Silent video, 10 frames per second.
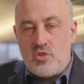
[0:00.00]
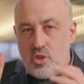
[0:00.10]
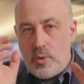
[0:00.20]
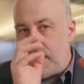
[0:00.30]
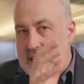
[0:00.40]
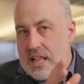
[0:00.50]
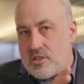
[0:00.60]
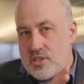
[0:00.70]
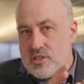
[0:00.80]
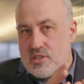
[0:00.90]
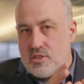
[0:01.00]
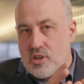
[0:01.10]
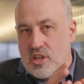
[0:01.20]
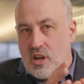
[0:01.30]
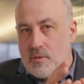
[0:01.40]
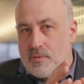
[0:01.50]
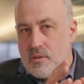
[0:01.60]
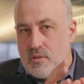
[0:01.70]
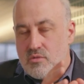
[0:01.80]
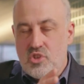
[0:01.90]
Doing analysis is not enough,
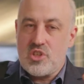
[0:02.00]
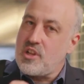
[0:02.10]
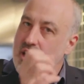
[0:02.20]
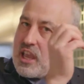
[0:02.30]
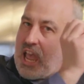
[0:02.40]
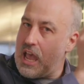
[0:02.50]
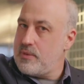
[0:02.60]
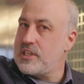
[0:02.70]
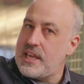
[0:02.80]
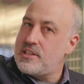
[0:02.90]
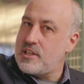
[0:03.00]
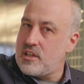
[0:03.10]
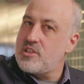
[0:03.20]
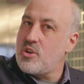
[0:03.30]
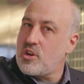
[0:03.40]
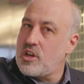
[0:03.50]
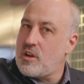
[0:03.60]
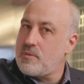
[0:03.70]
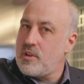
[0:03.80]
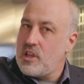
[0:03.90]
just like having data is not
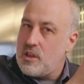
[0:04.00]
enough.